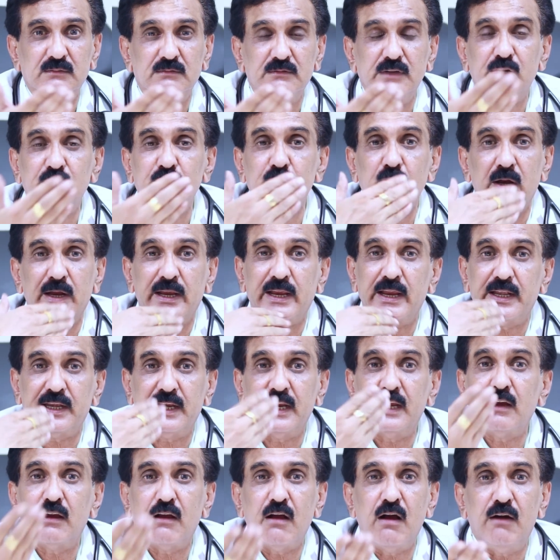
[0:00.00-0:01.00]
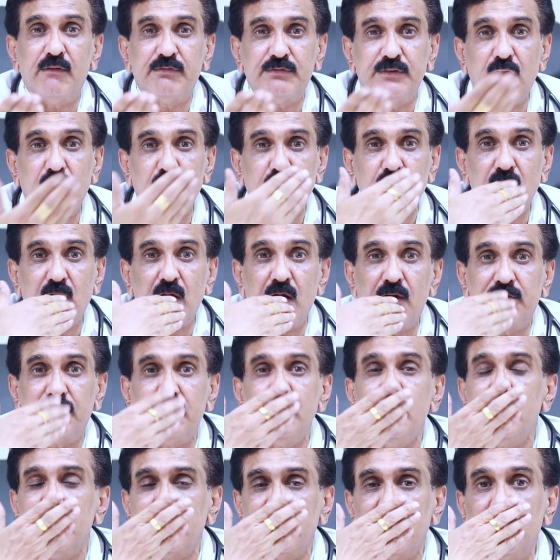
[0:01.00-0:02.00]
When you are getting cough, not to cough,
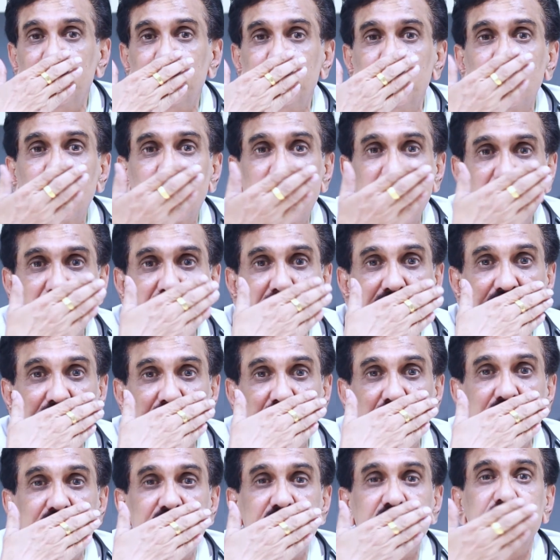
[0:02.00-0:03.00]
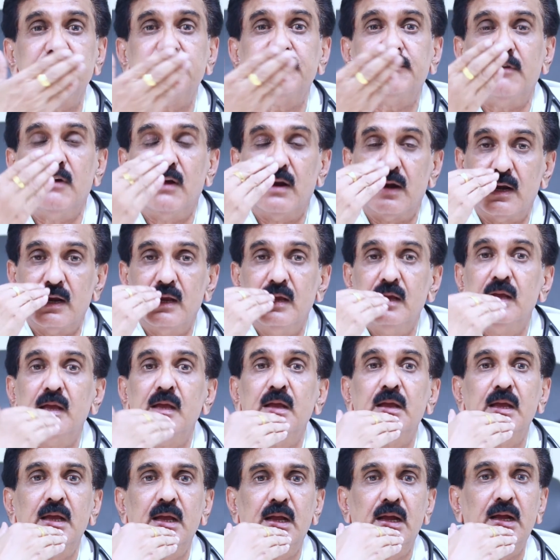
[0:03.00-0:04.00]
keep your handkerchief or
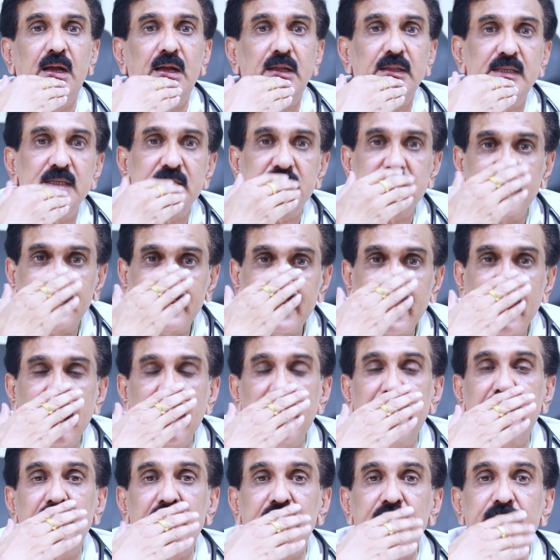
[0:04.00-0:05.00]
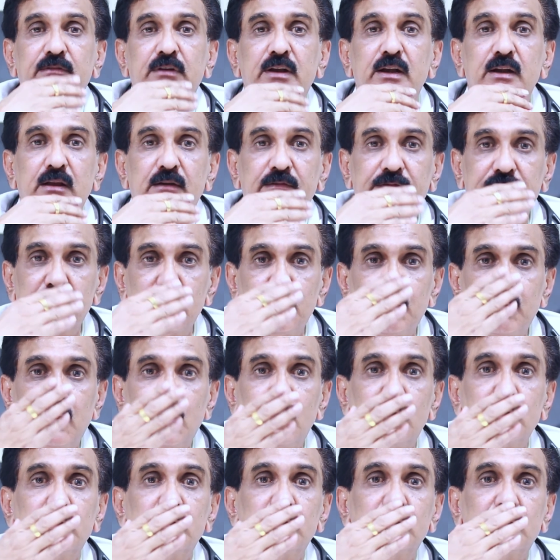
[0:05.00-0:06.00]
hand in front of your
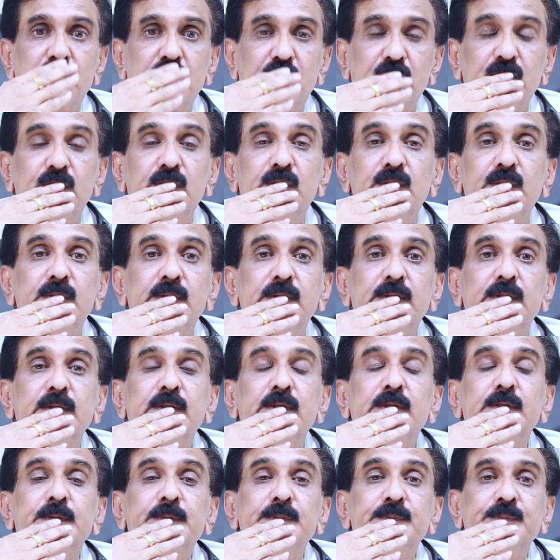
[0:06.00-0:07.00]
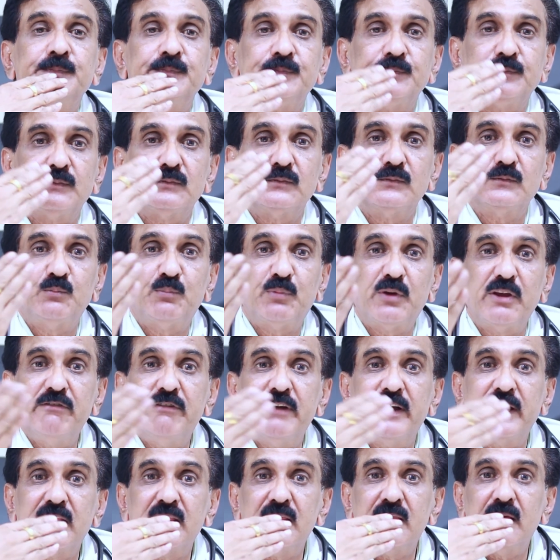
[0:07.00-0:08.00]
mouth to
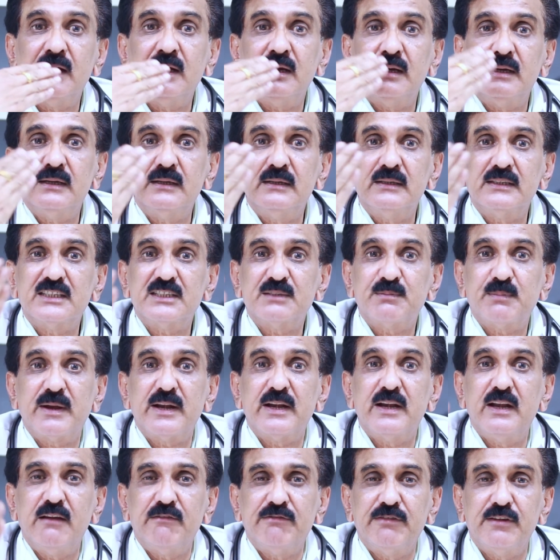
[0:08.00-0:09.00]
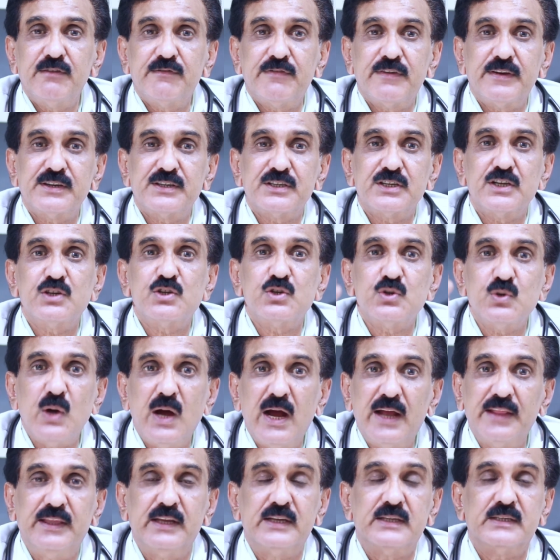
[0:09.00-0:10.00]
prevent the spread of infection to
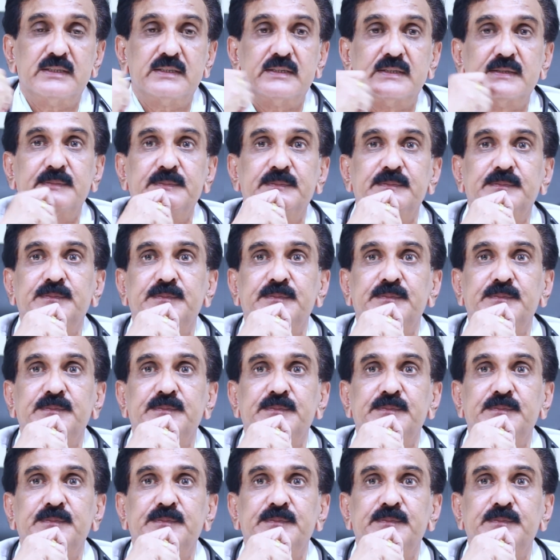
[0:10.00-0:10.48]
others.